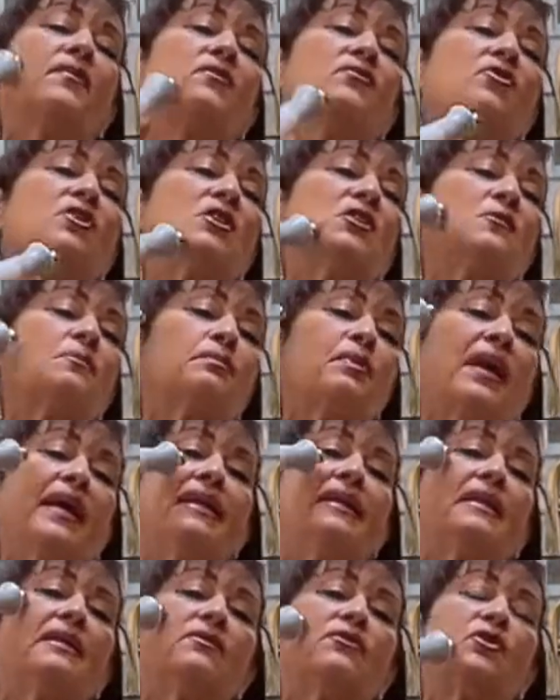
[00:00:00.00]
just
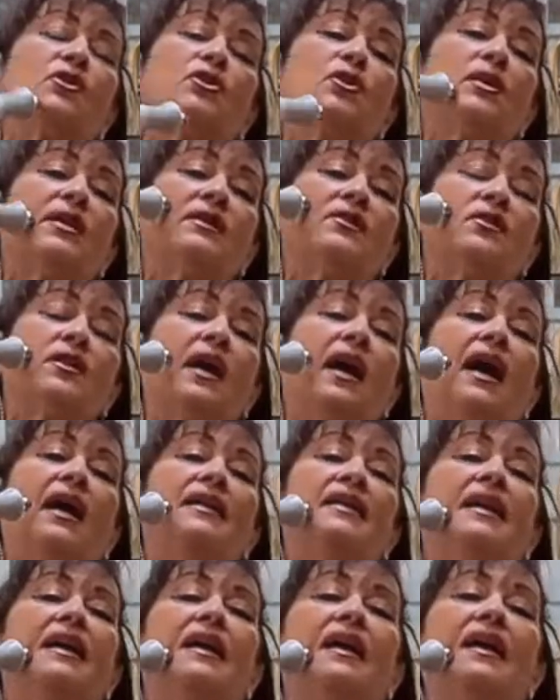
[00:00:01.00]
spread it so you can
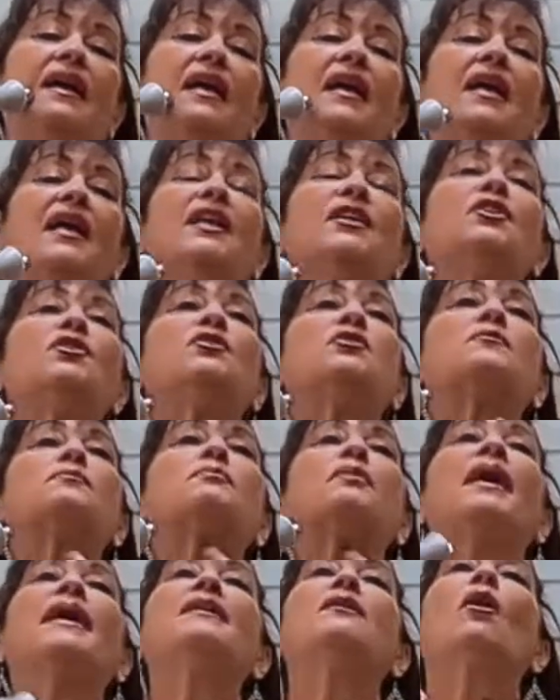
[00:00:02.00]
slide. You
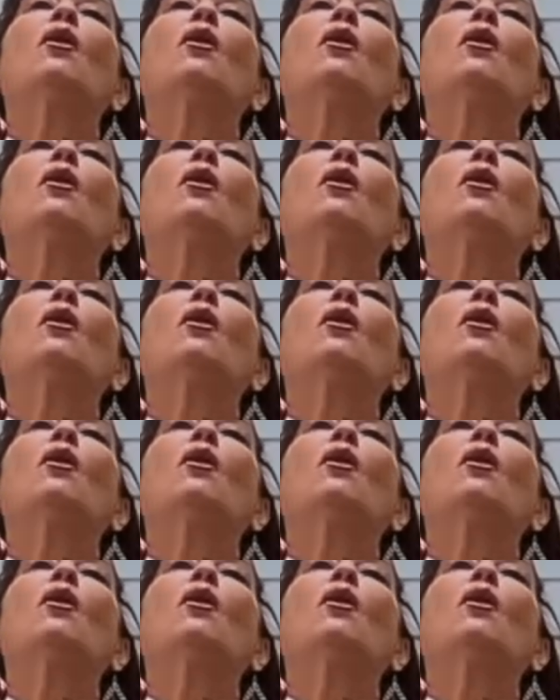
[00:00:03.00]
spread